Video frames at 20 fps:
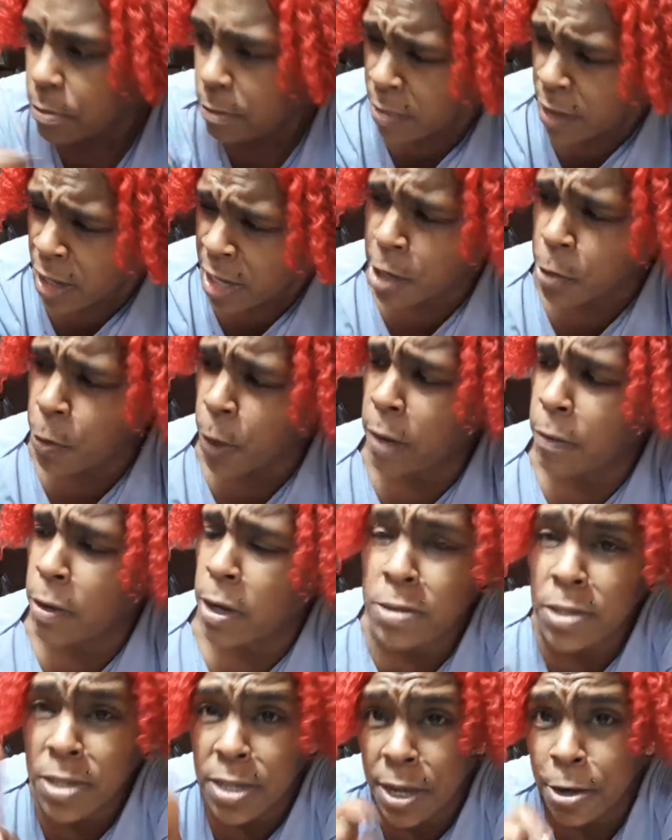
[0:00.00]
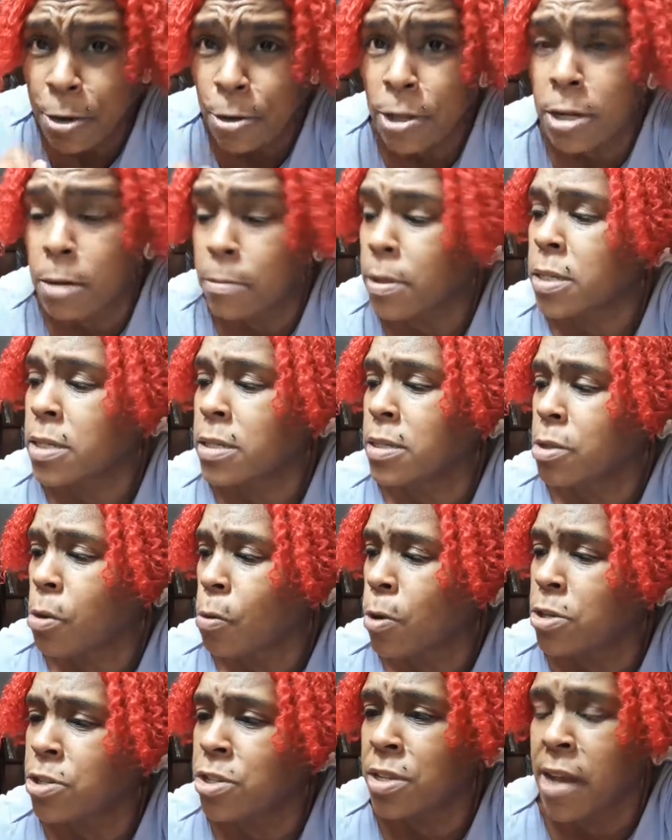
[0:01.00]
Anyway, what I was saying earlier, but
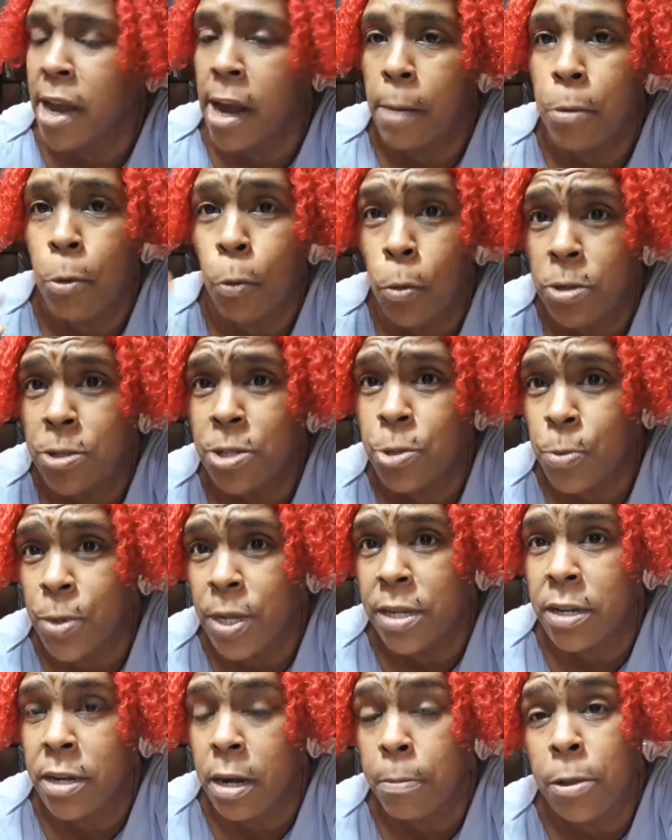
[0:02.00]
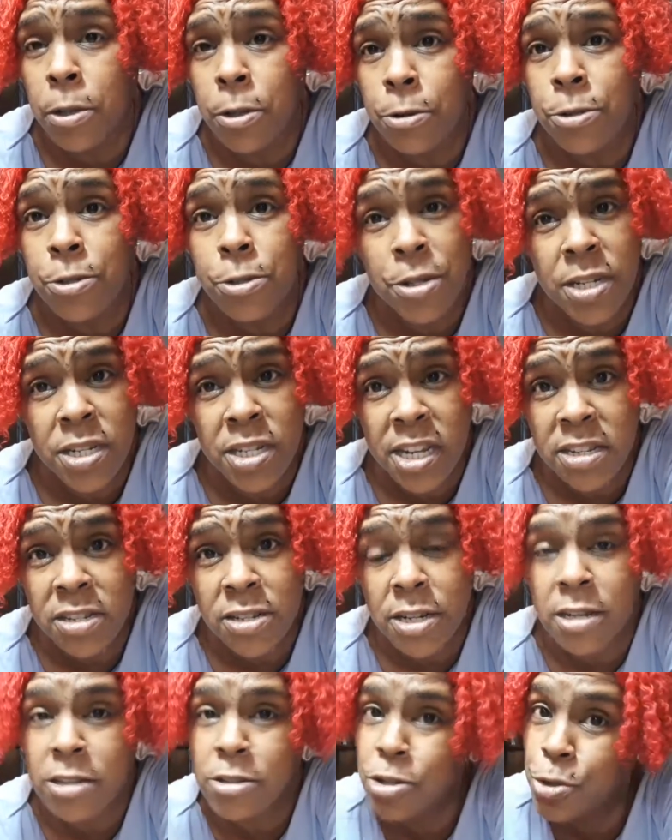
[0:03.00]
orange and the apple will sweeten it up a little. You can taste
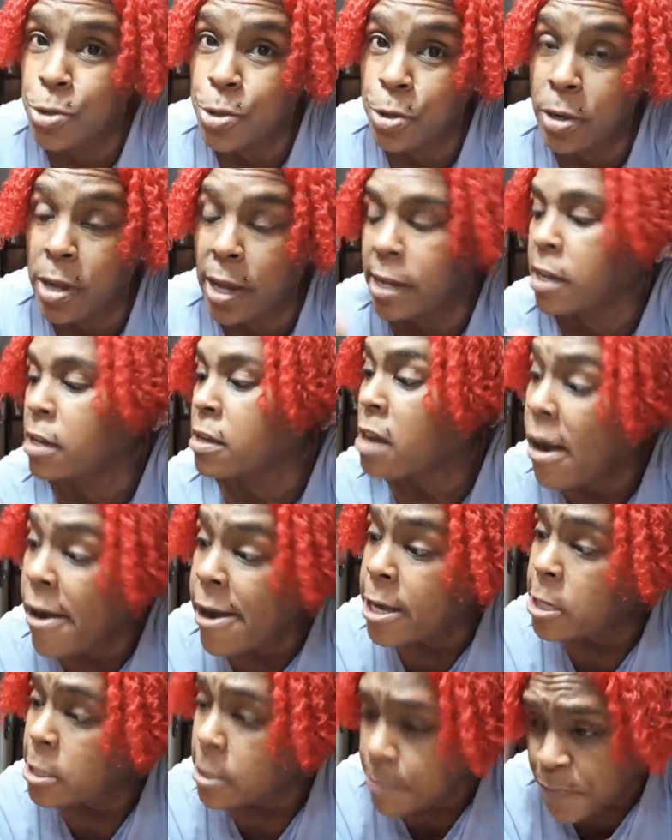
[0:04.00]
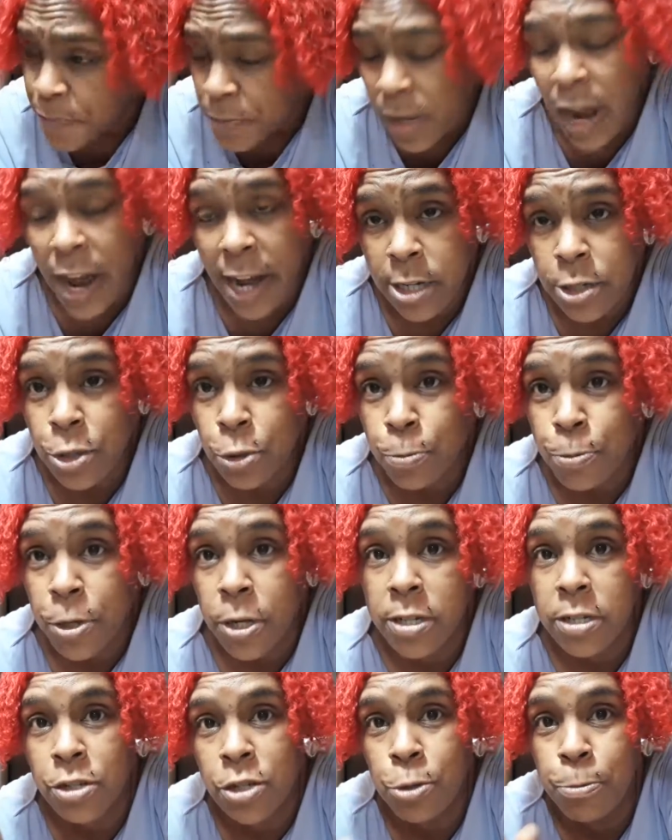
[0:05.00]
it. It's to your liking. I do
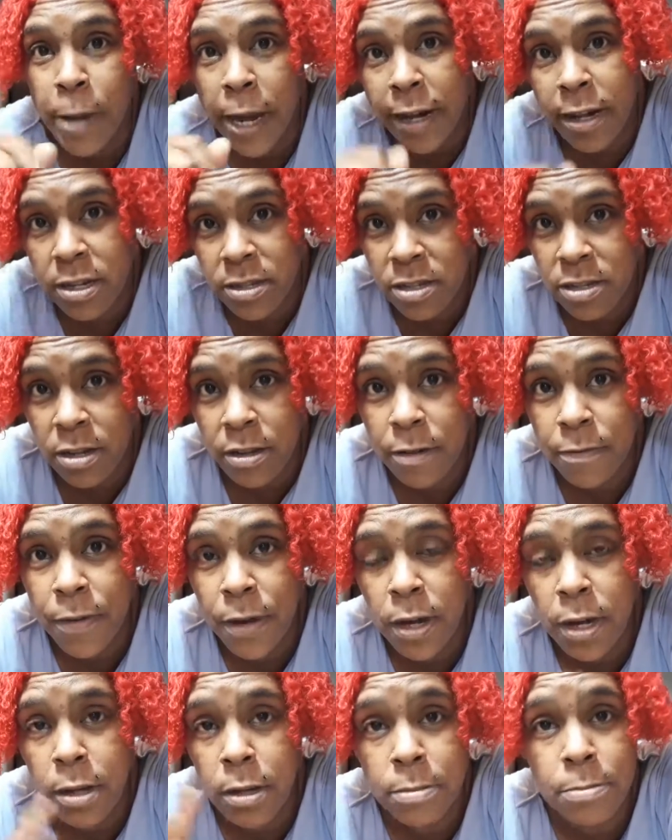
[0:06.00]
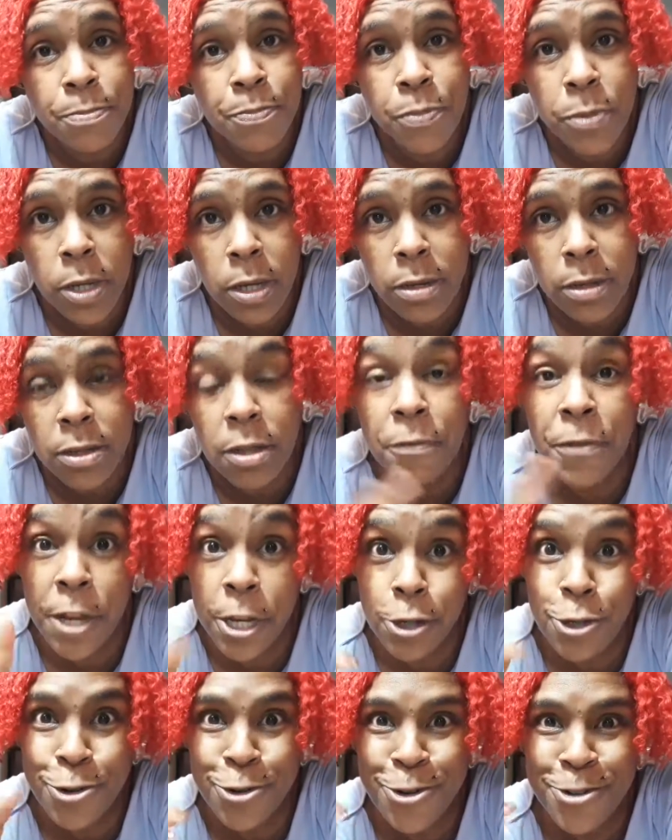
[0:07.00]
put two packets of um, the fake
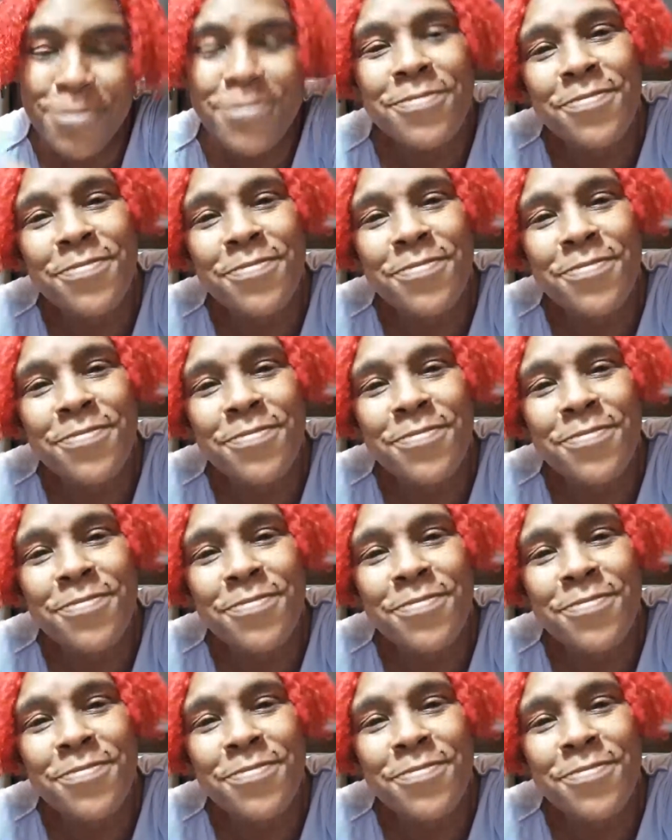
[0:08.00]
sugar.